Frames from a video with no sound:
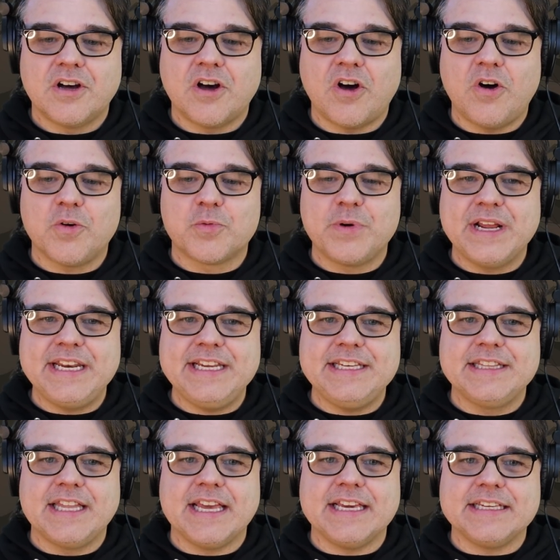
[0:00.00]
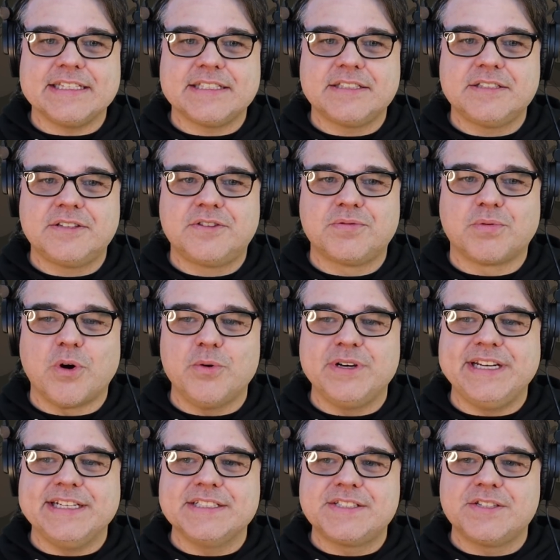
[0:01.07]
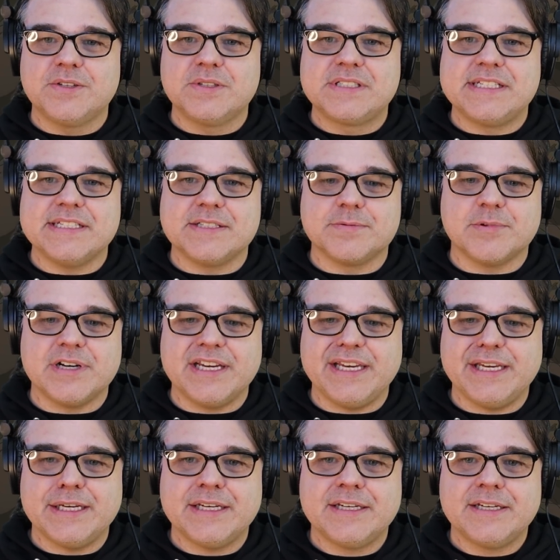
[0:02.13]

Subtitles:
Already like throwing insults his way.